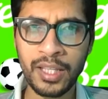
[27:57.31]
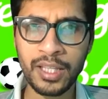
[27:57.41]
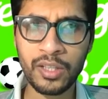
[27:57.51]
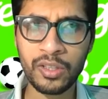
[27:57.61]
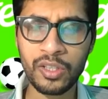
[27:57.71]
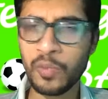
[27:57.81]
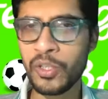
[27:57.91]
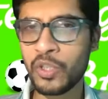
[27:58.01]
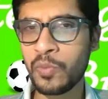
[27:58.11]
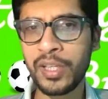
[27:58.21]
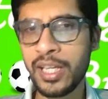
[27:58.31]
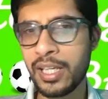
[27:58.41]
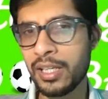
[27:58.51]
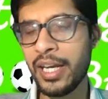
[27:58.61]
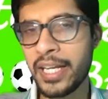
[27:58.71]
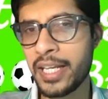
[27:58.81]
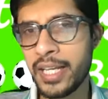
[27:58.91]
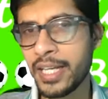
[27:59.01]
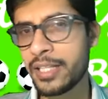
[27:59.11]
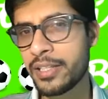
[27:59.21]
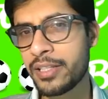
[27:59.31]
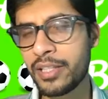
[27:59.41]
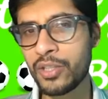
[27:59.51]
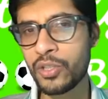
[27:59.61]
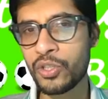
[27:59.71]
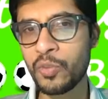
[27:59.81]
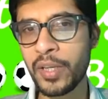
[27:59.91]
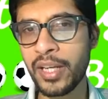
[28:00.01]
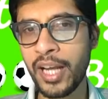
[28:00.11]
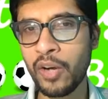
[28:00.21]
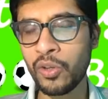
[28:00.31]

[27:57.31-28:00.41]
the European Super League idea is so stupid now.